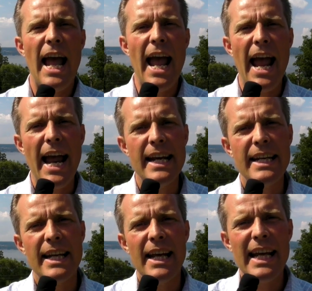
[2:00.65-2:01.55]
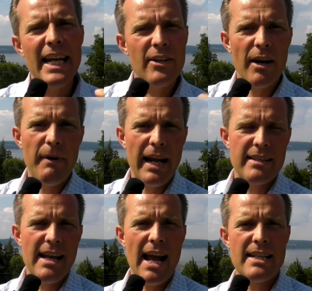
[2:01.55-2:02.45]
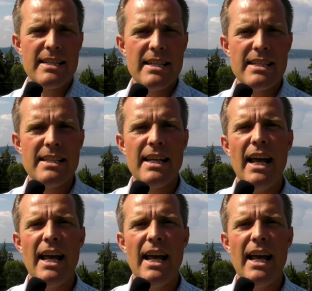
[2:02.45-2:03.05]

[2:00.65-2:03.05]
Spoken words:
and indirect taxes